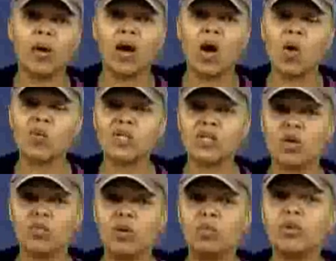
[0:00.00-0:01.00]
I always
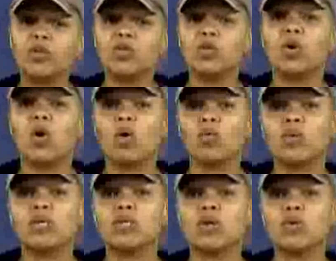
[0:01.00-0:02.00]
tell people to do your own
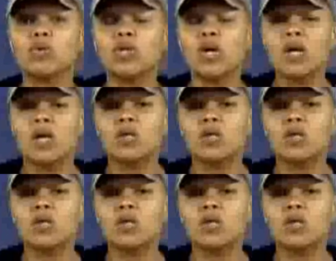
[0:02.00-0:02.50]
research.